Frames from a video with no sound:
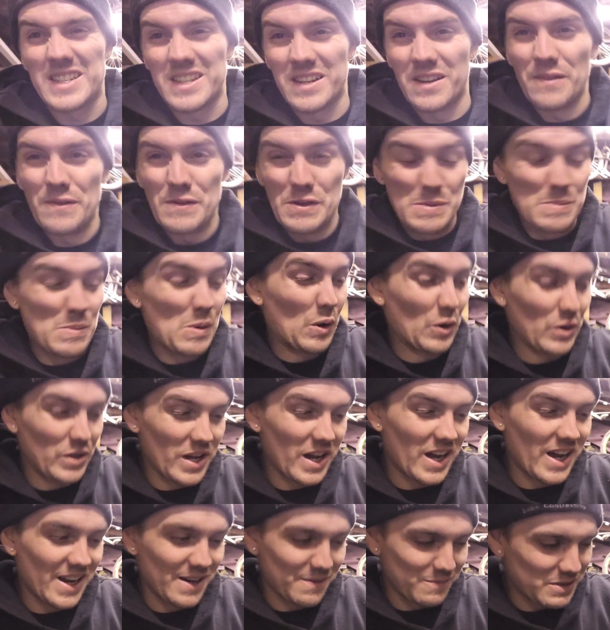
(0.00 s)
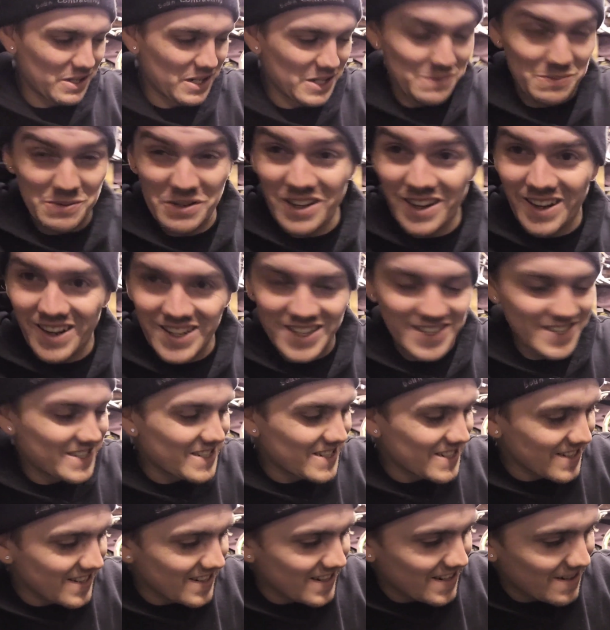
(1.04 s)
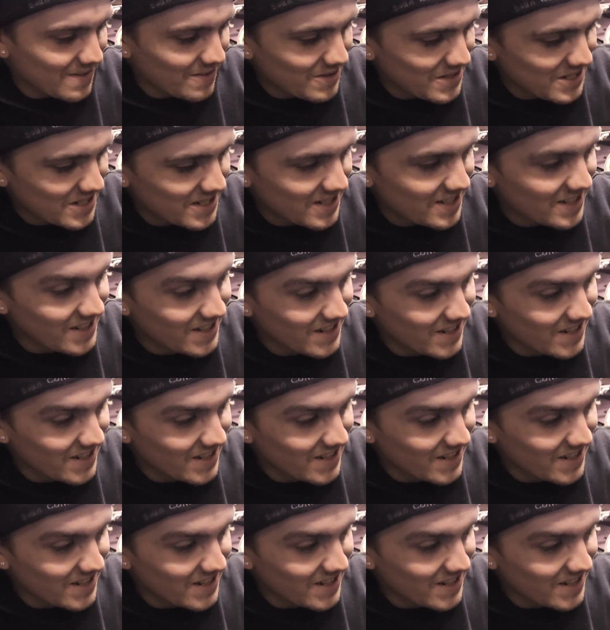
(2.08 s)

it a few more times, let's be honest here. I wasn't